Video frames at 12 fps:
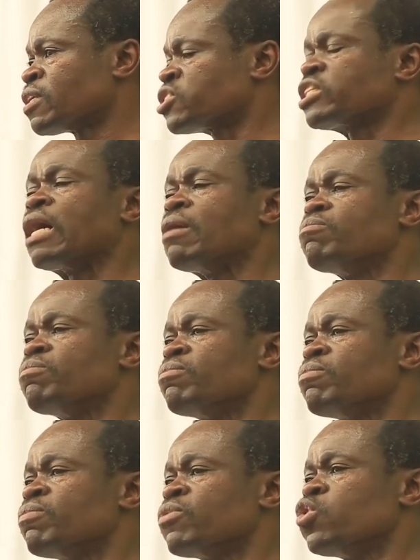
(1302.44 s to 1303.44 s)

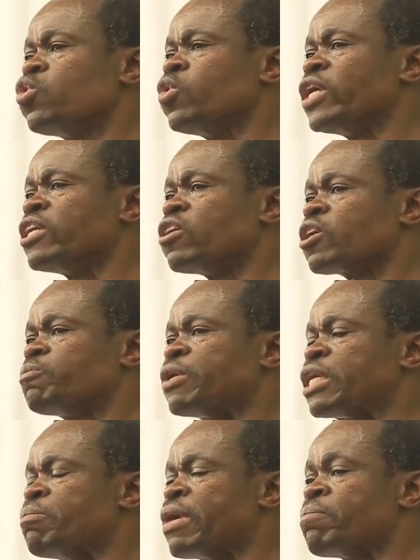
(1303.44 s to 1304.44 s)
some who will not be
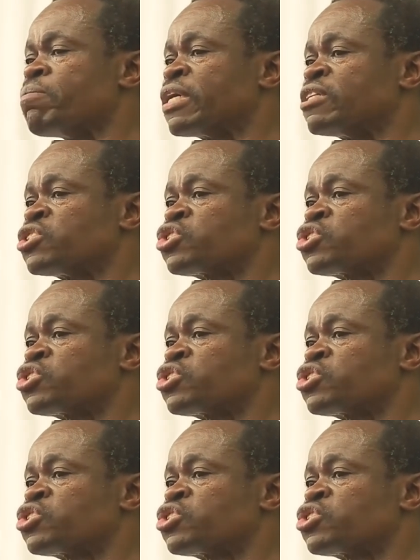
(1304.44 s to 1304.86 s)
remembered